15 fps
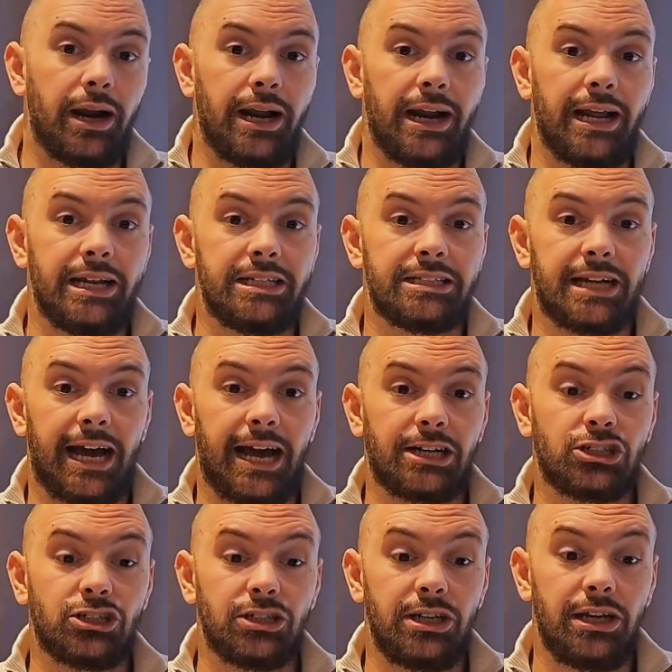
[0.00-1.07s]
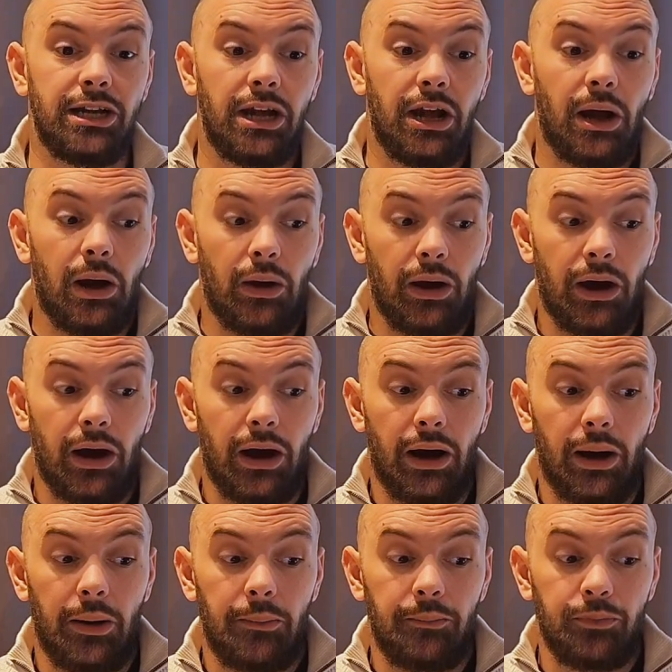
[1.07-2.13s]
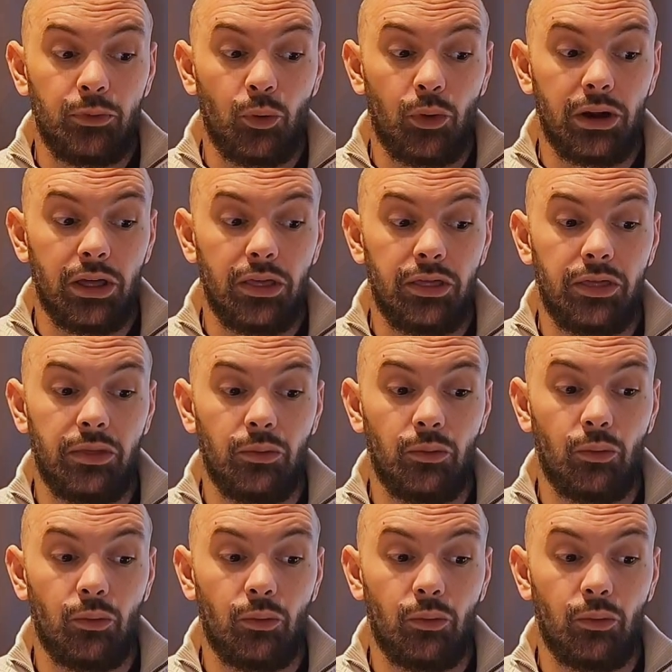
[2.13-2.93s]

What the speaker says: It is actually one of